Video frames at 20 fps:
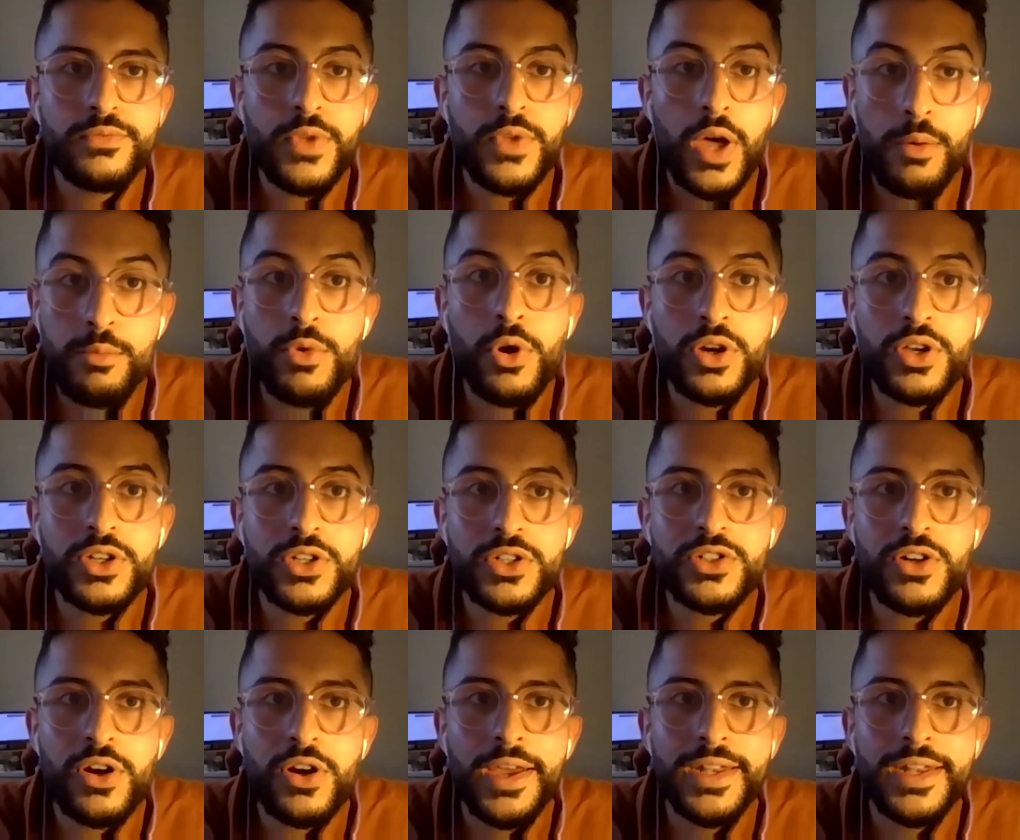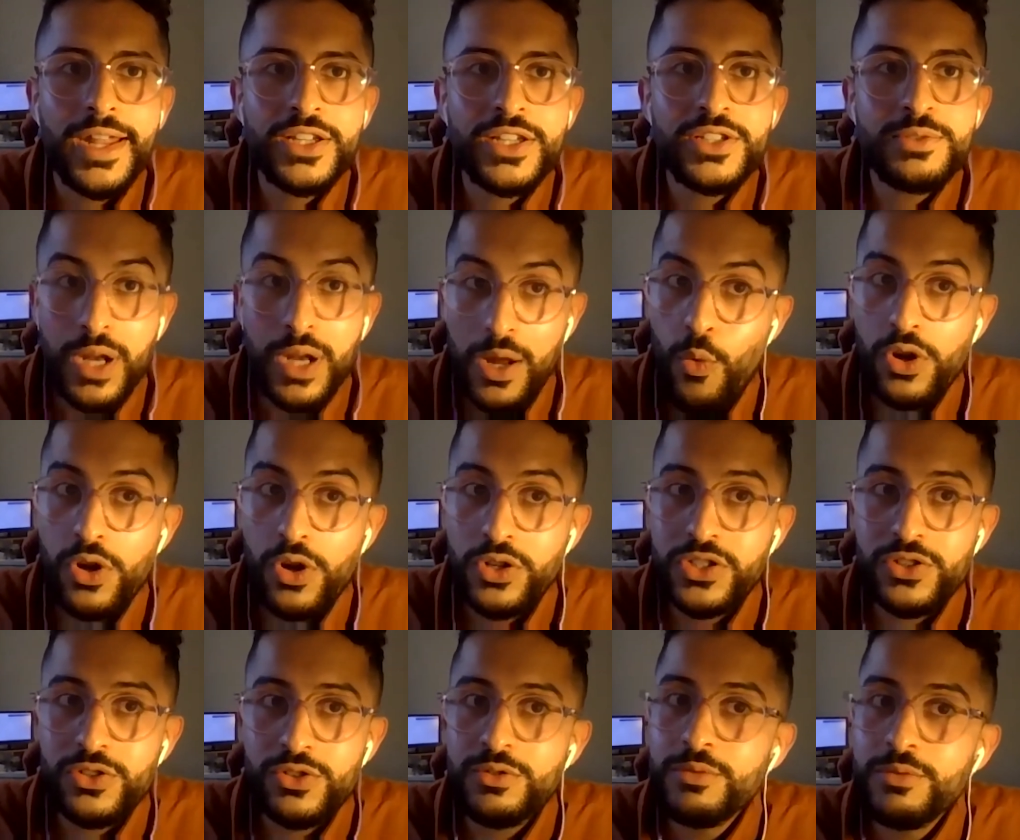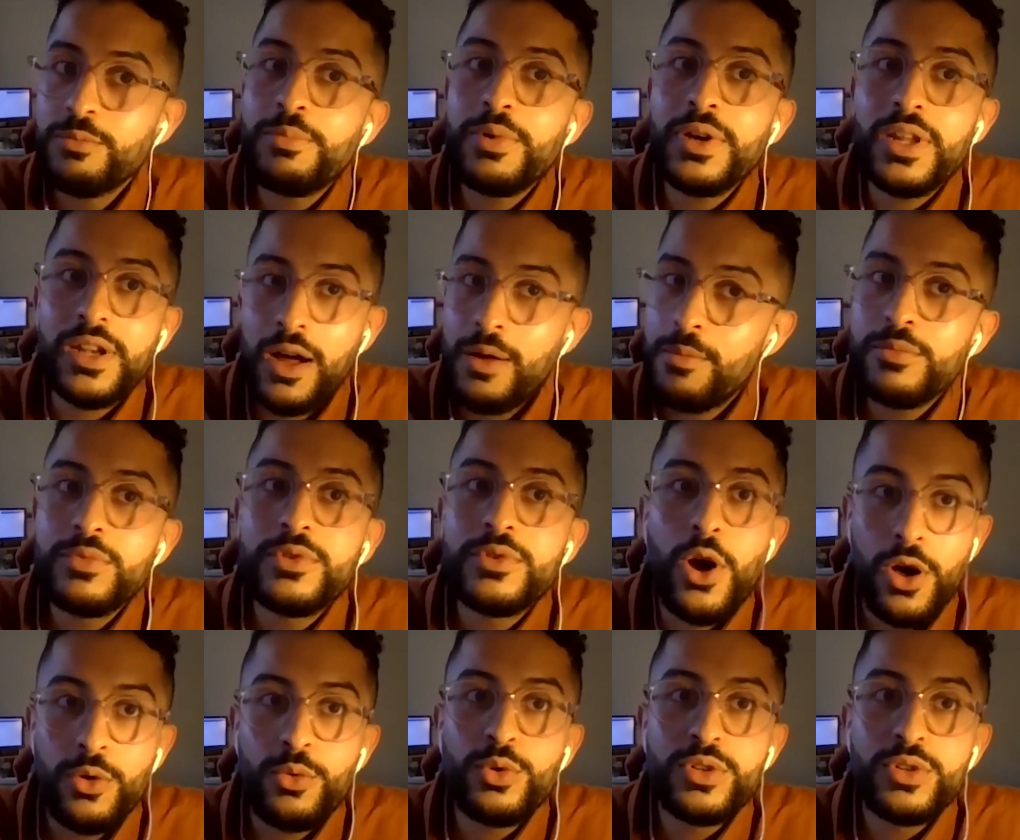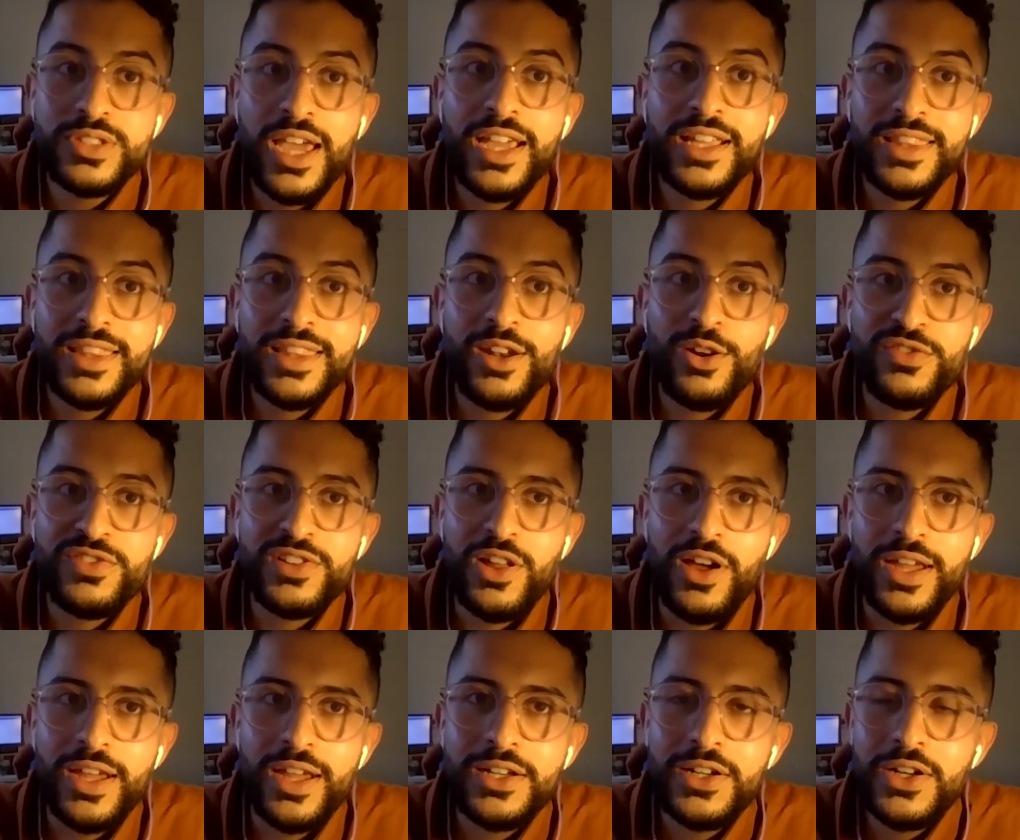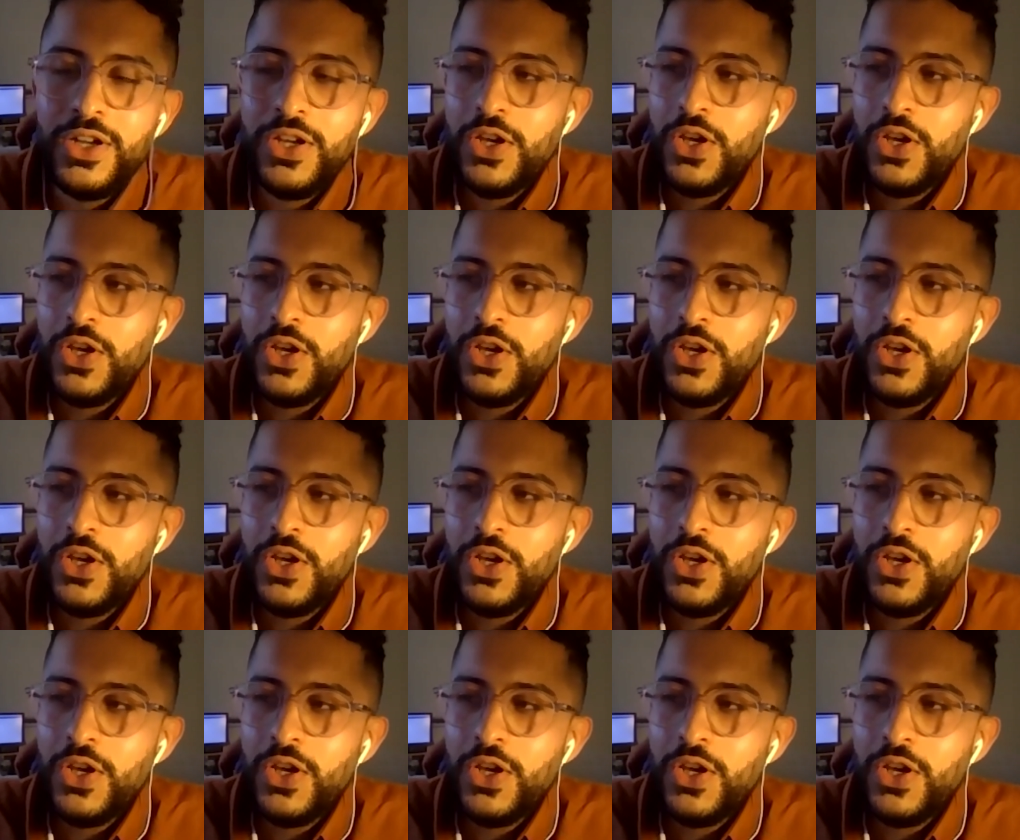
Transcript: I'm not going to try, Nash, but I want to, but I'm not. We'll take that offline.